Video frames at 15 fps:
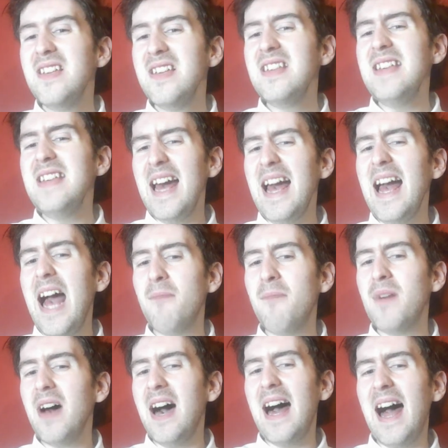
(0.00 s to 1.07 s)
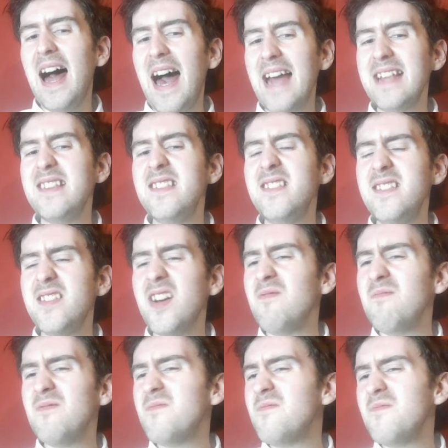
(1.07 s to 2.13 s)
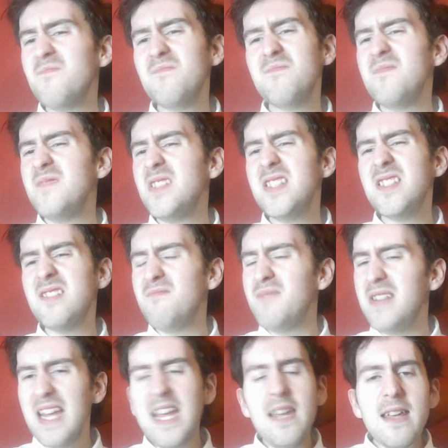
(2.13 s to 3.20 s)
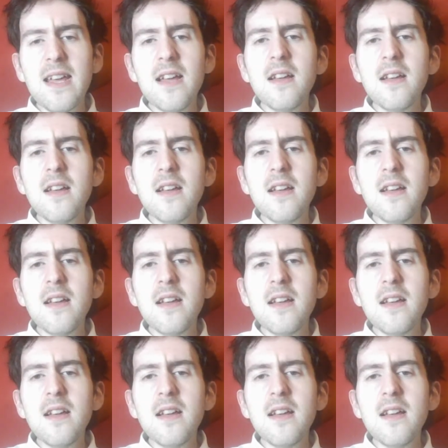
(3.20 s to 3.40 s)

yeah, but I don't believe you.